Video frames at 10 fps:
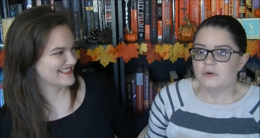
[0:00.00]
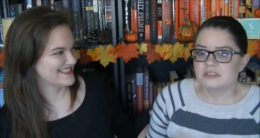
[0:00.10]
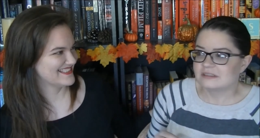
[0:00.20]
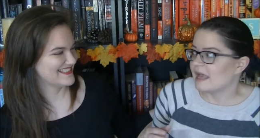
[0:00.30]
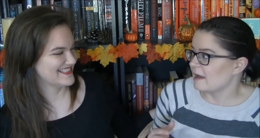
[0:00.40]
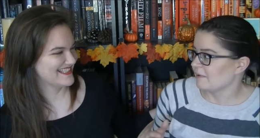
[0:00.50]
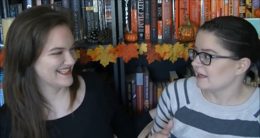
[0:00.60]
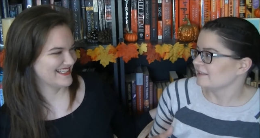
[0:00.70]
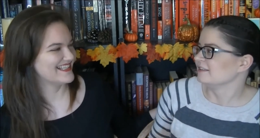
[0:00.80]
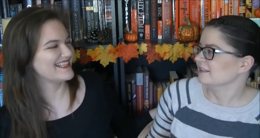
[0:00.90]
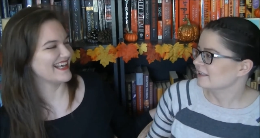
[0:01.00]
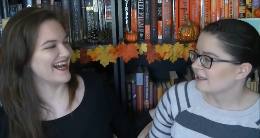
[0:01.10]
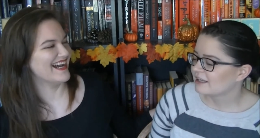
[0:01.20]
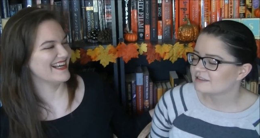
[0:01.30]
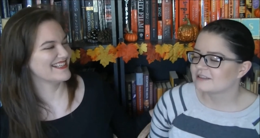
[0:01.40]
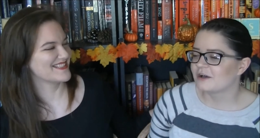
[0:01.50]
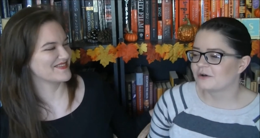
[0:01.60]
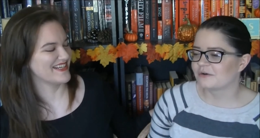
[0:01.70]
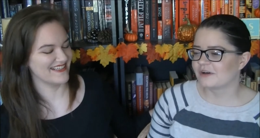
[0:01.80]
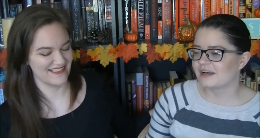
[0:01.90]
Speaker 1: what just happened? Yeah. So
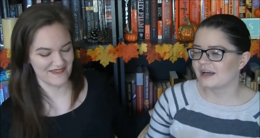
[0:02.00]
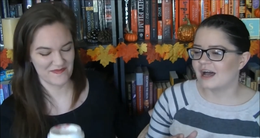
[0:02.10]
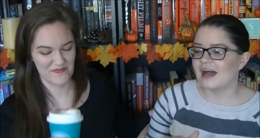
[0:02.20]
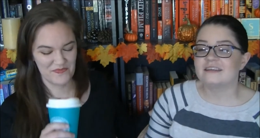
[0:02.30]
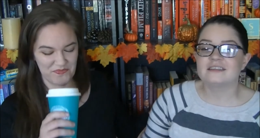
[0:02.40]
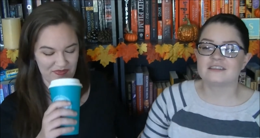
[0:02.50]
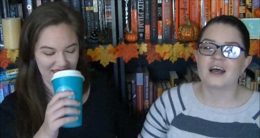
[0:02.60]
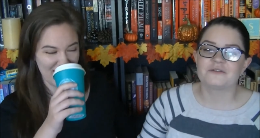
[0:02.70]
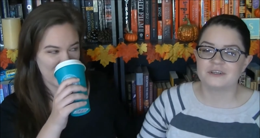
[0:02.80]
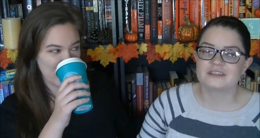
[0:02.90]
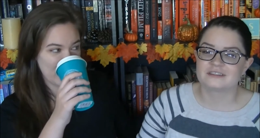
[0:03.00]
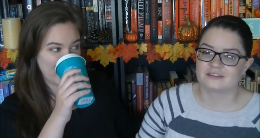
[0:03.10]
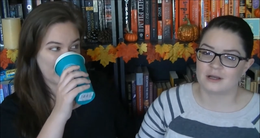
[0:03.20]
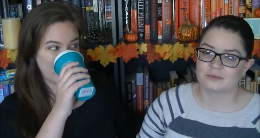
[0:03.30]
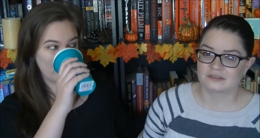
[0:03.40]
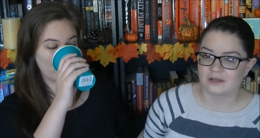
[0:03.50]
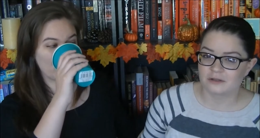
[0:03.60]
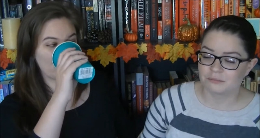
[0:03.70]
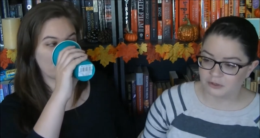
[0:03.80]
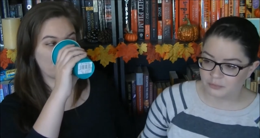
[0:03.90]
I did not read the synopsis on
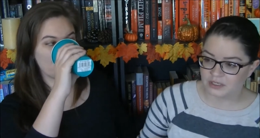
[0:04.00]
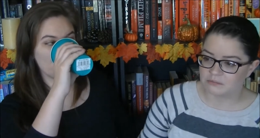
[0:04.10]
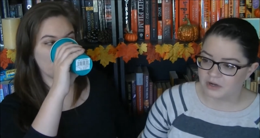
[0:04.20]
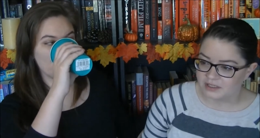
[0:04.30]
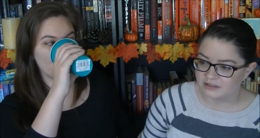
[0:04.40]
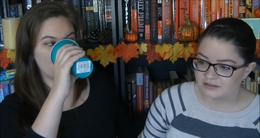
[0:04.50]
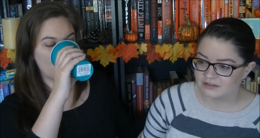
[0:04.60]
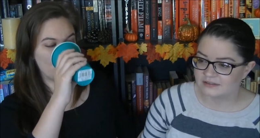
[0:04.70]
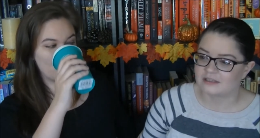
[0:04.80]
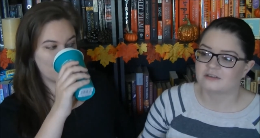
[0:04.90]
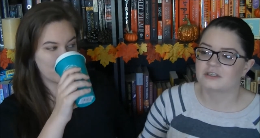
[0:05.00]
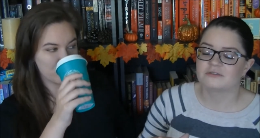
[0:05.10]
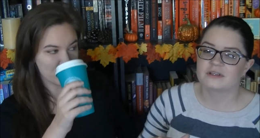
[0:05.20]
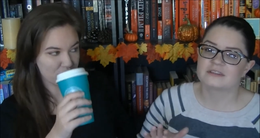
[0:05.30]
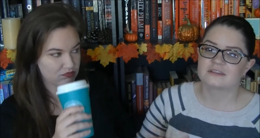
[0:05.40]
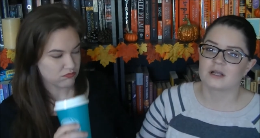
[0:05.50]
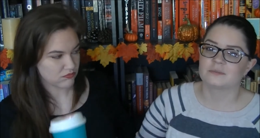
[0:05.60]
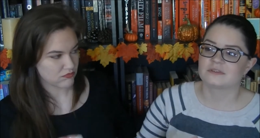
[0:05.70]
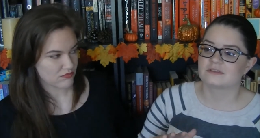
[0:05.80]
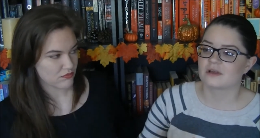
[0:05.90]
the book when I bought it because I'd already read the
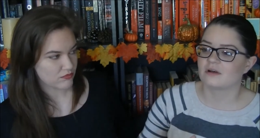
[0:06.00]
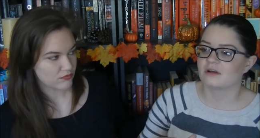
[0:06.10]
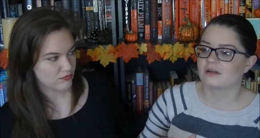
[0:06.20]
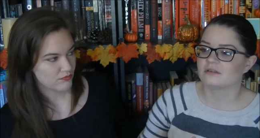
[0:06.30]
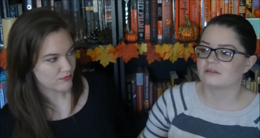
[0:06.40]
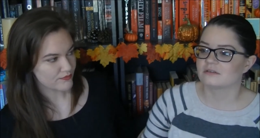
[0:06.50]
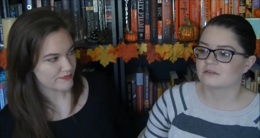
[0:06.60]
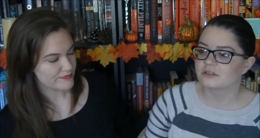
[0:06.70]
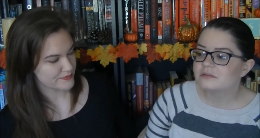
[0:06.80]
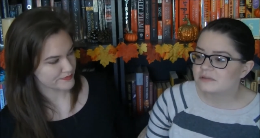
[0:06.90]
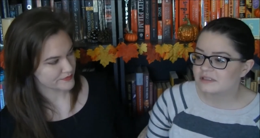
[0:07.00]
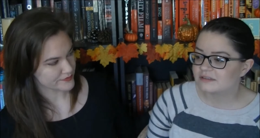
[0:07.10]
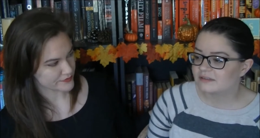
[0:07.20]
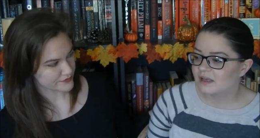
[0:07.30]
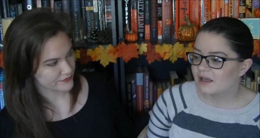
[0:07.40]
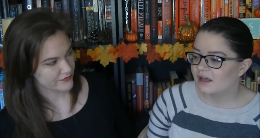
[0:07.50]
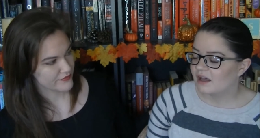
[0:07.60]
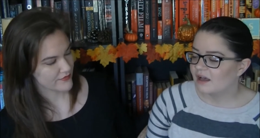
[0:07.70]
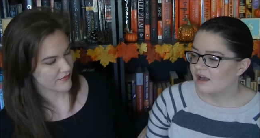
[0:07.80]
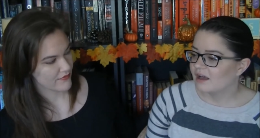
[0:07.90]
synopsis on Goodreads.
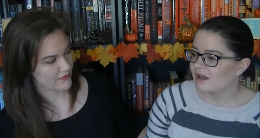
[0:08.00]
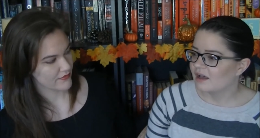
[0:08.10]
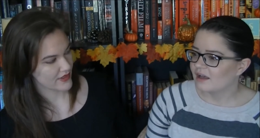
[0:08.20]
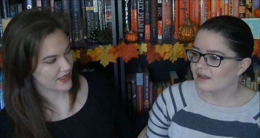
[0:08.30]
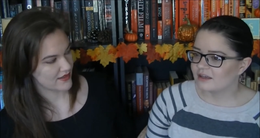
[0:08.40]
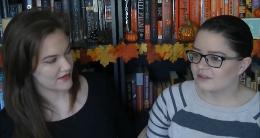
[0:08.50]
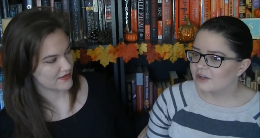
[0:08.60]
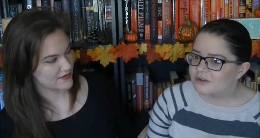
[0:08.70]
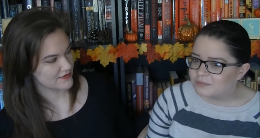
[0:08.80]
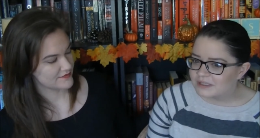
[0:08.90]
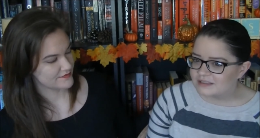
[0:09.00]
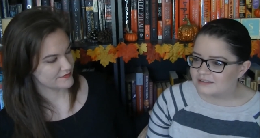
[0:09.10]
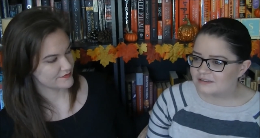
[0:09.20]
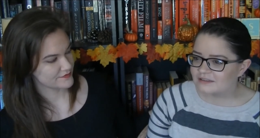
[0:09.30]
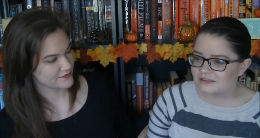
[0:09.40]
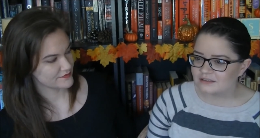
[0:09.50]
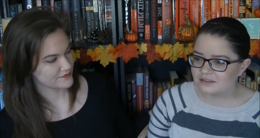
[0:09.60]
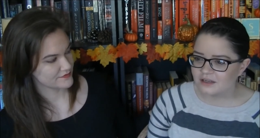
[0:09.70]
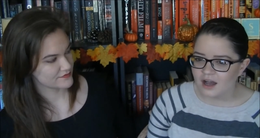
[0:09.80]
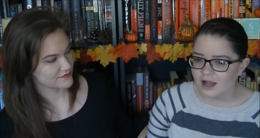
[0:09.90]
Goodreads did
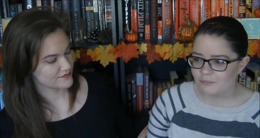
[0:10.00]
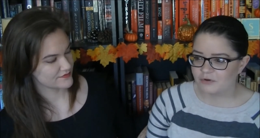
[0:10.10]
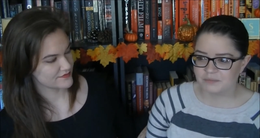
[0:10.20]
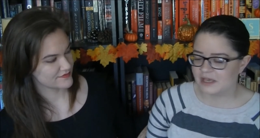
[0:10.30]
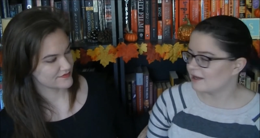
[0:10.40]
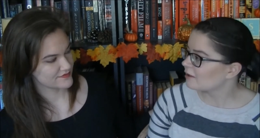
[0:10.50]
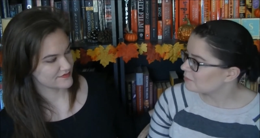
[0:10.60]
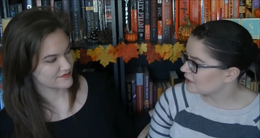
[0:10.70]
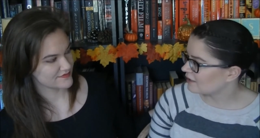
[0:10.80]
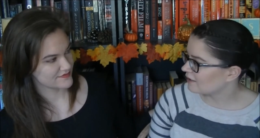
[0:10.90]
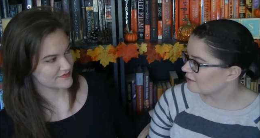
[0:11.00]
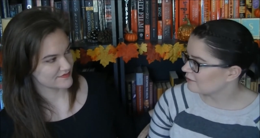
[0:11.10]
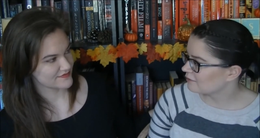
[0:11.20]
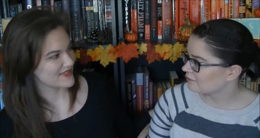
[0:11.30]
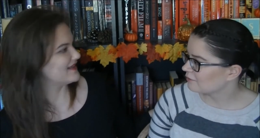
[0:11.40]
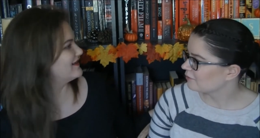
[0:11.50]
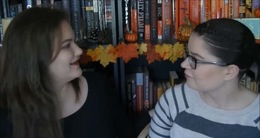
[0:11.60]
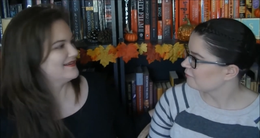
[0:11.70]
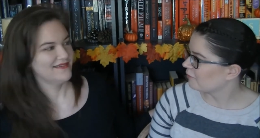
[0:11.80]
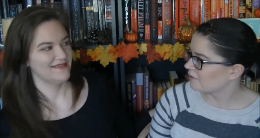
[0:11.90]
not prepare me
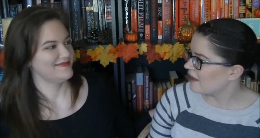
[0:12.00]
for